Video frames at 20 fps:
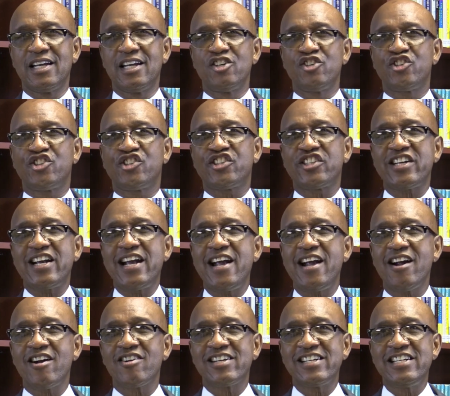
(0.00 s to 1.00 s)

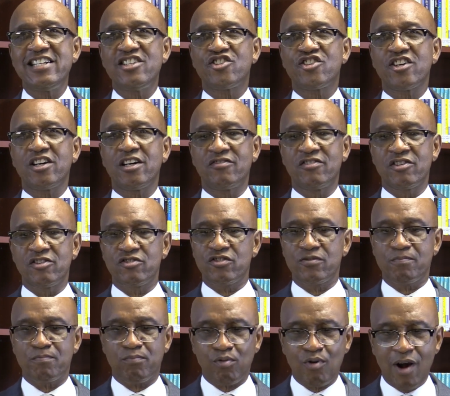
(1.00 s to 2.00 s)
Share each other's
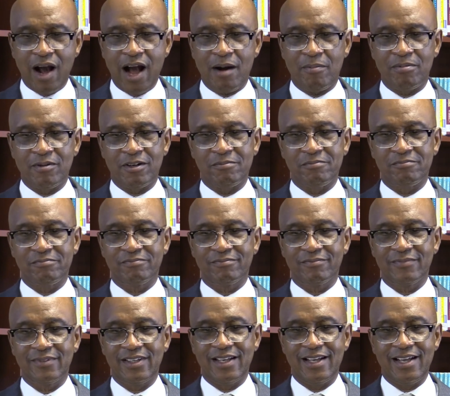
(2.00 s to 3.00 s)
problem.
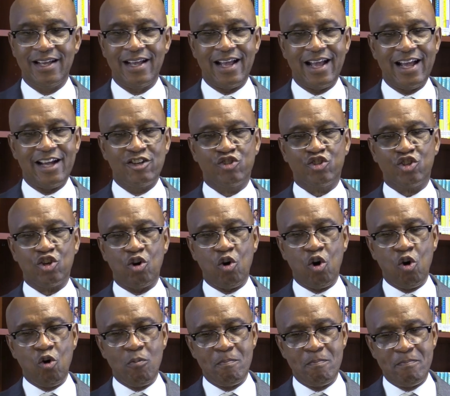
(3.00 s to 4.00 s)
And
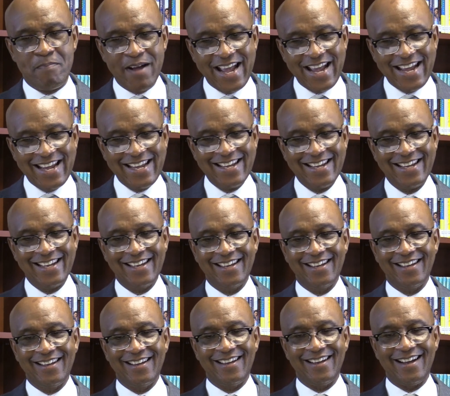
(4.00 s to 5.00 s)
so obey
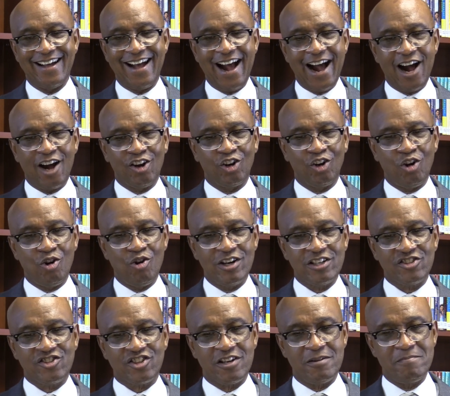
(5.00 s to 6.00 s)
our
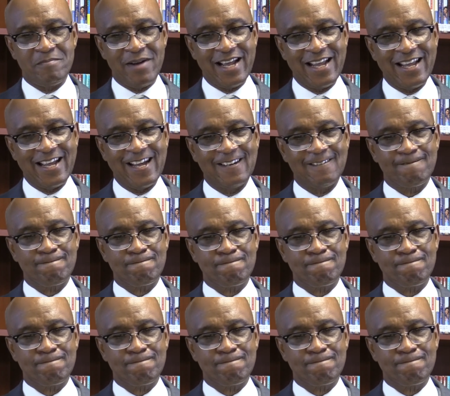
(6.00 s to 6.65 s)
Lord's command.